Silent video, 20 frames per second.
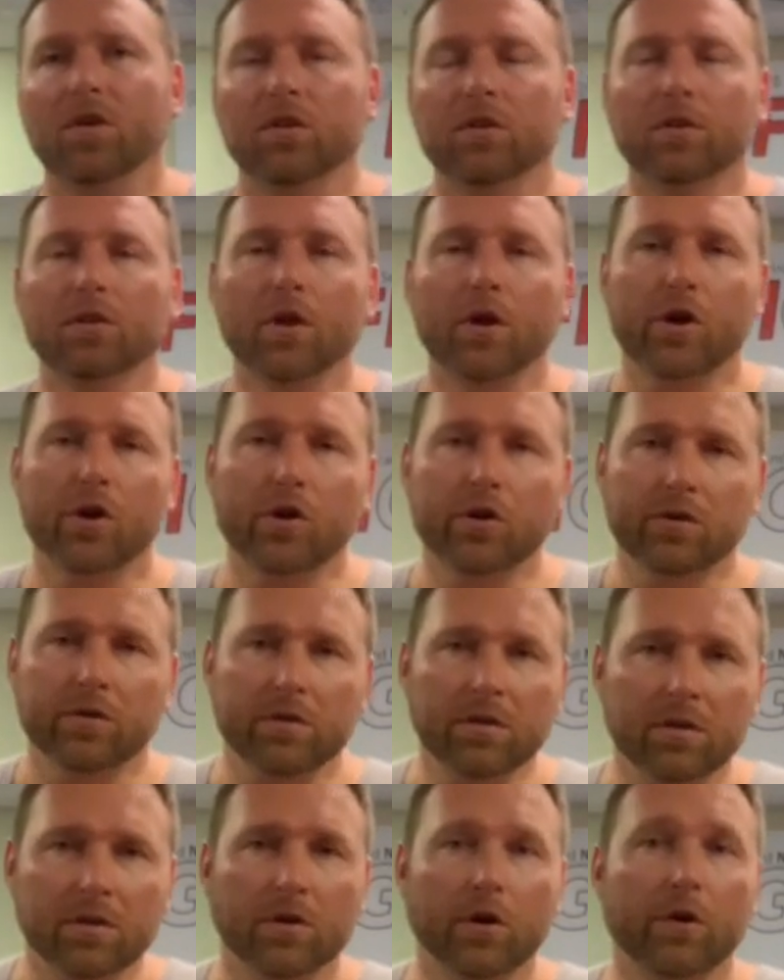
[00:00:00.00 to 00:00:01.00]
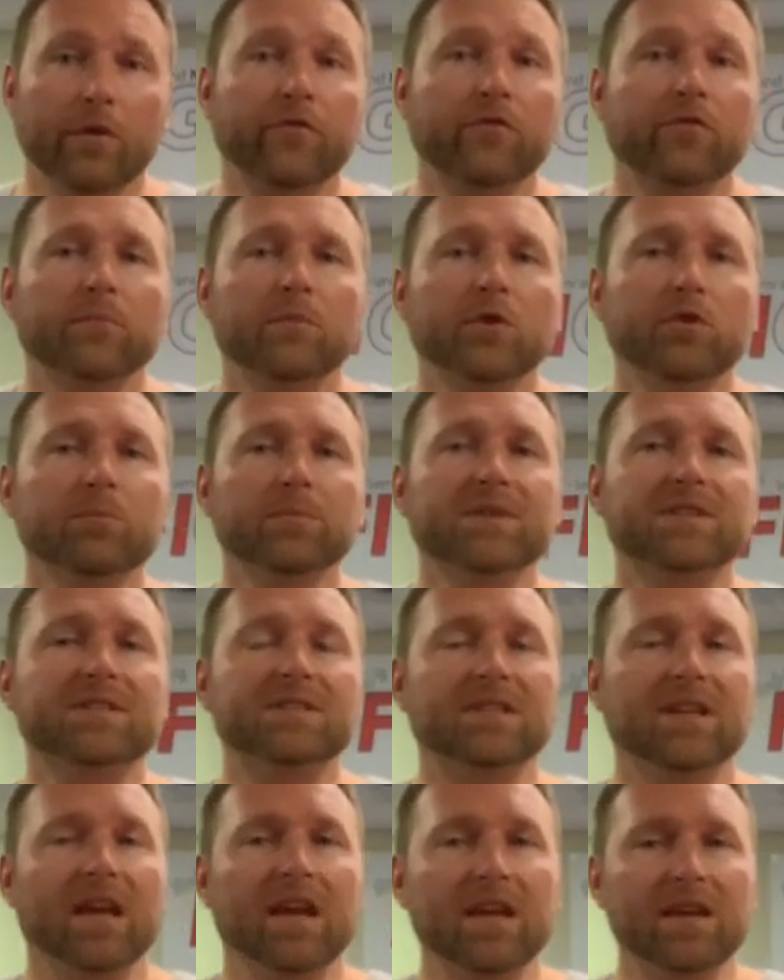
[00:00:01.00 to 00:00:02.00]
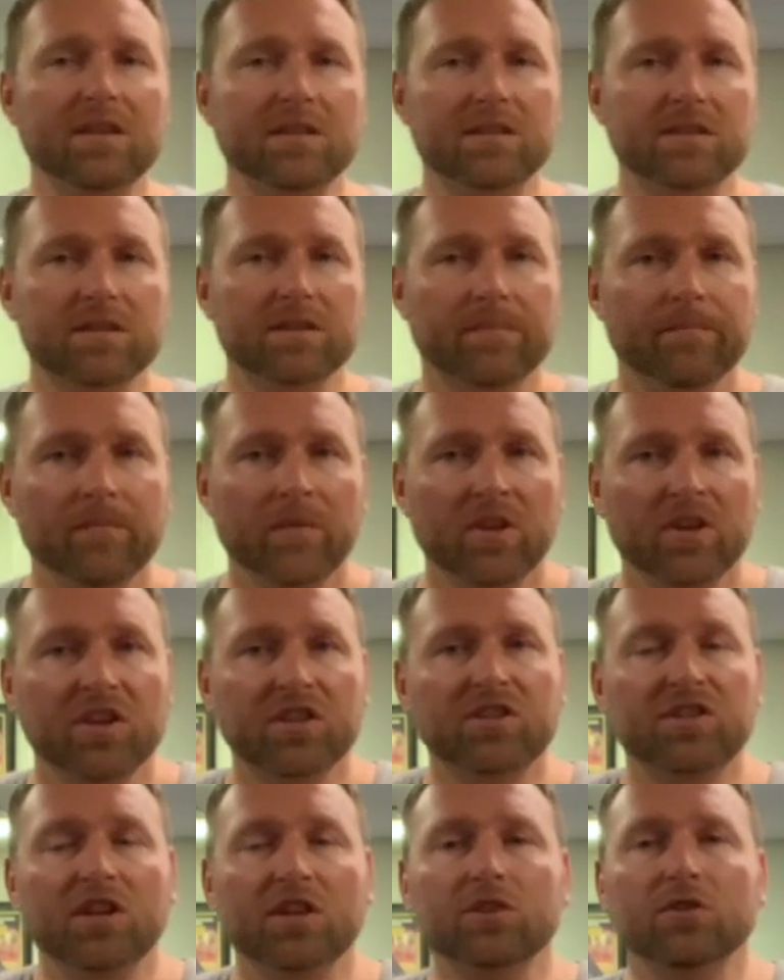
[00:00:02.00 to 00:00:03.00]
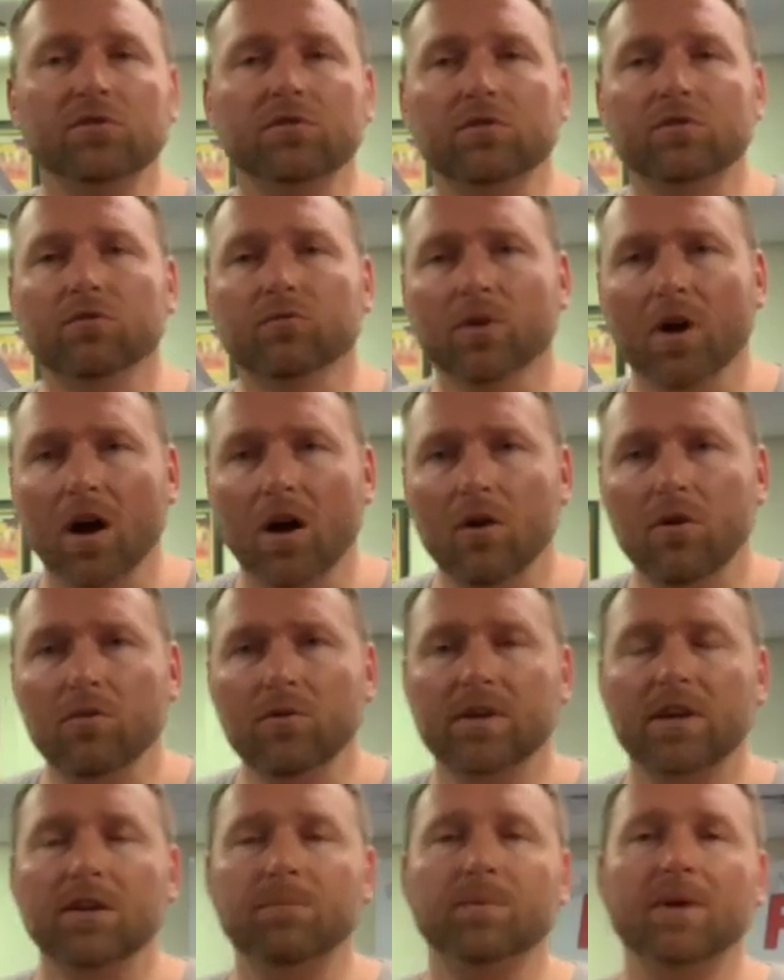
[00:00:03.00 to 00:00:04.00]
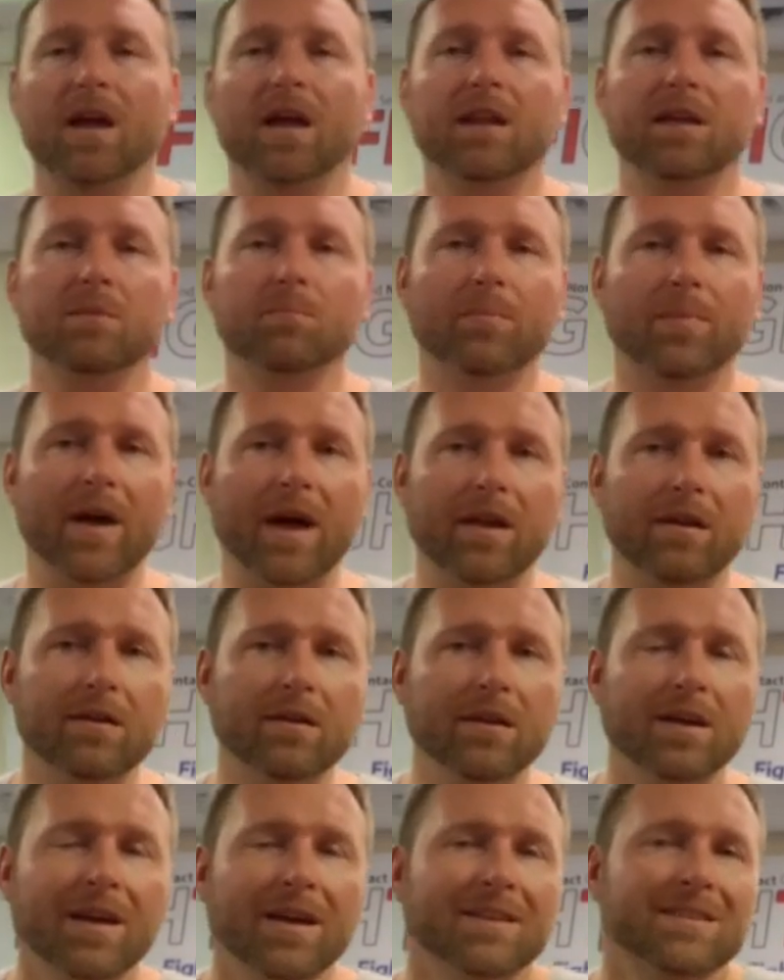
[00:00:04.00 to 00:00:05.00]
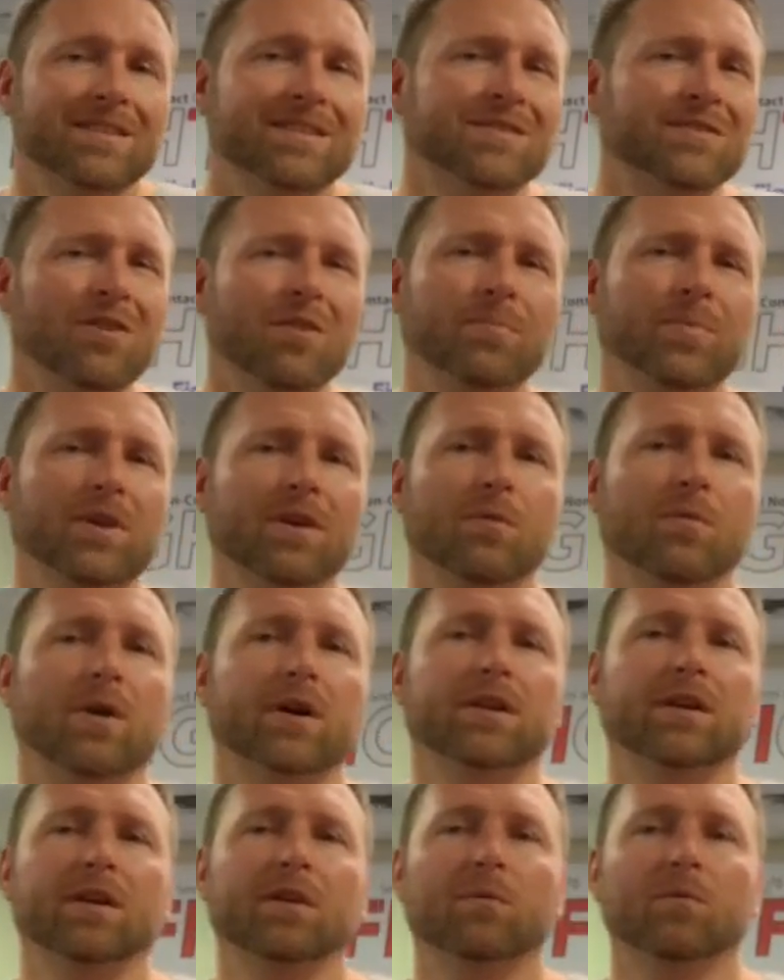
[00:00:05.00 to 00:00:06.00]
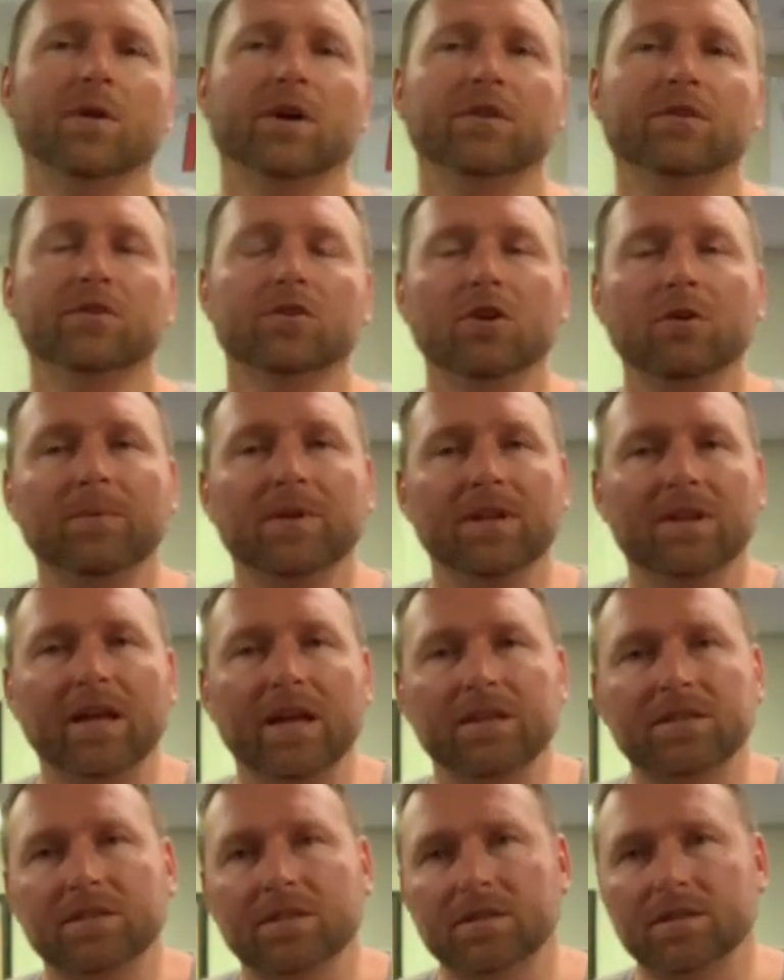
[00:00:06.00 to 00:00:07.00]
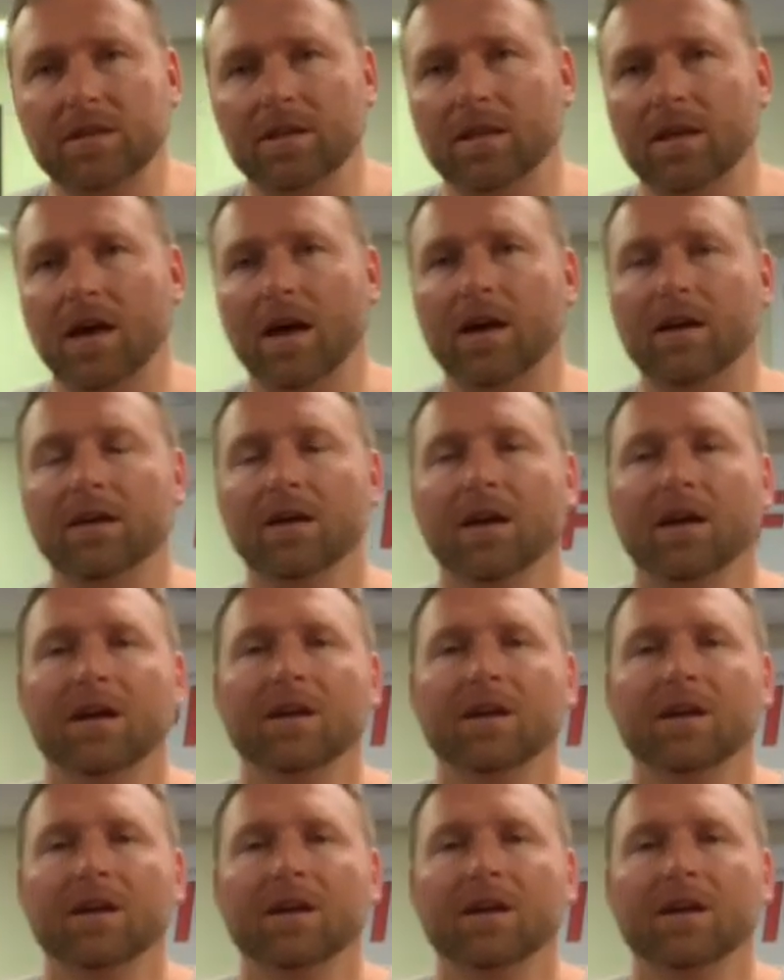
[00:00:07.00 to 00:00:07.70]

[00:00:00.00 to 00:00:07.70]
learn from your mistakes, continue to grow, keep getting better. Just don't be a one-hit wonder. Nobody likes to see that.